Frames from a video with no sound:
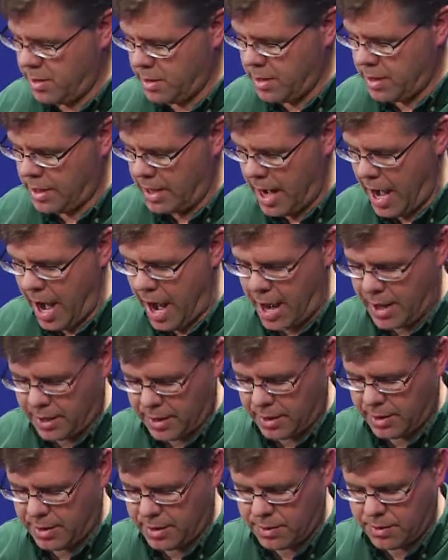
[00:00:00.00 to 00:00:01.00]
and add
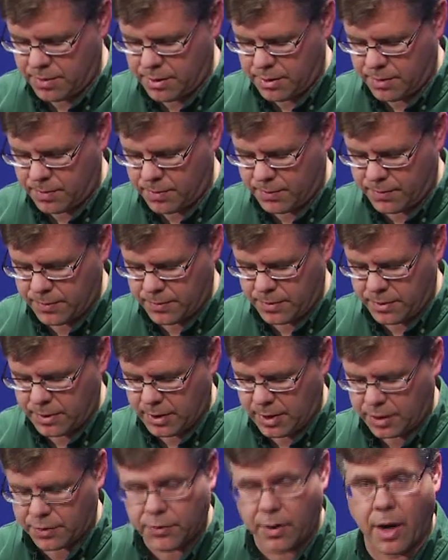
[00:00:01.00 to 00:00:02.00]
it into the
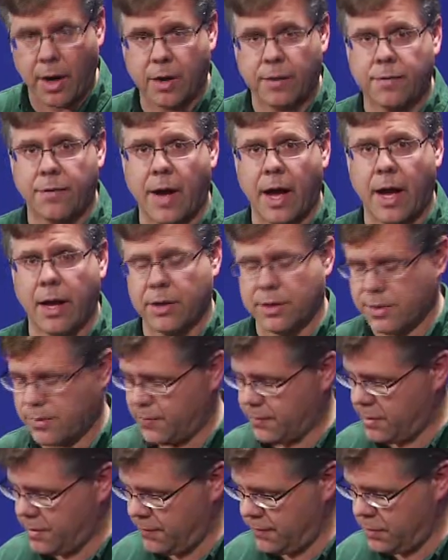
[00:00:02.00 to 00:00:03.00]
electronic files
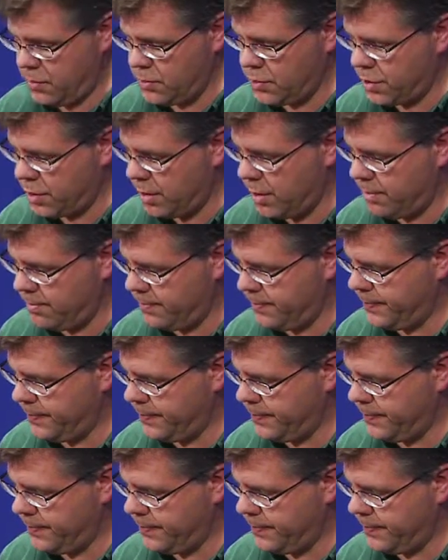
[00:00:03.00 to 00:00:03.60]
for the future.